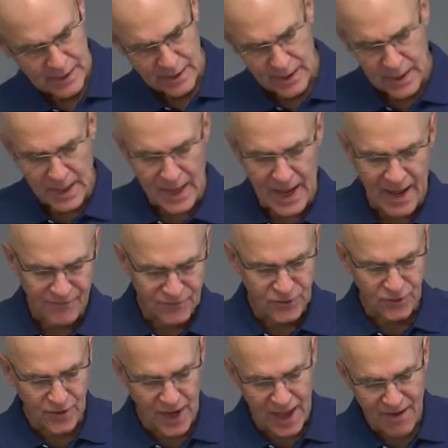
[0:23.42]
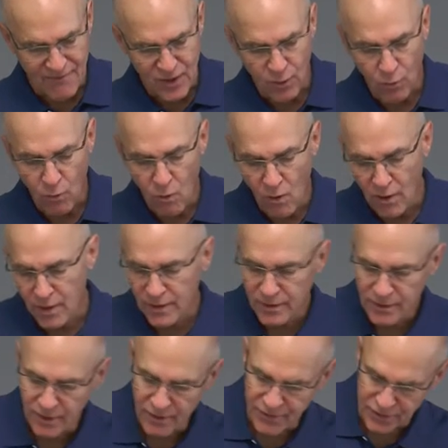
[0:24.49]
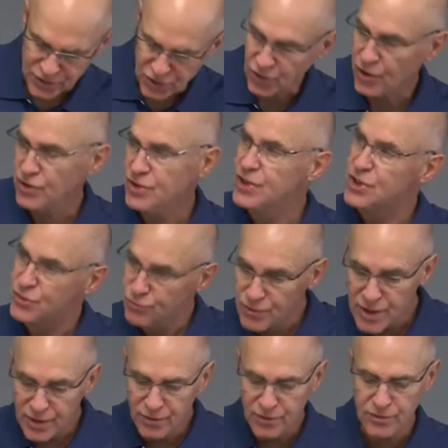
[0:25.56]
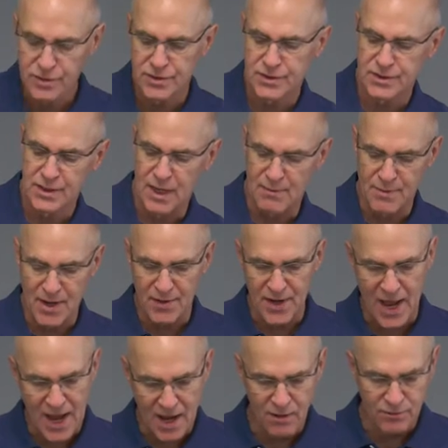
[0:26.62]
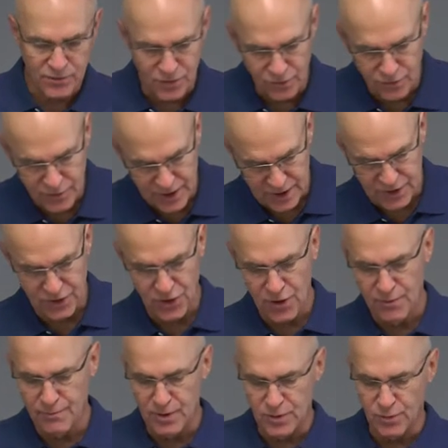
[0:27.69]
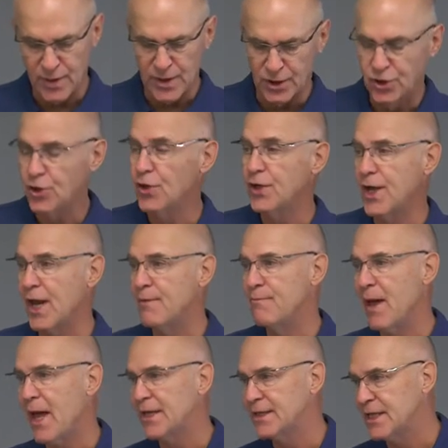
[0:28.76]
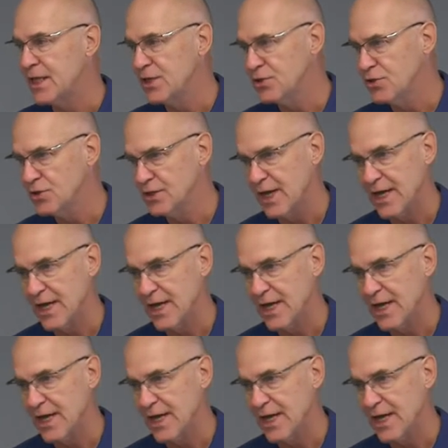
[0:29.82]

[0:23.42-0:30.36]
Uh, after having warned the church, his readers, about how to discern between good and bad teachers.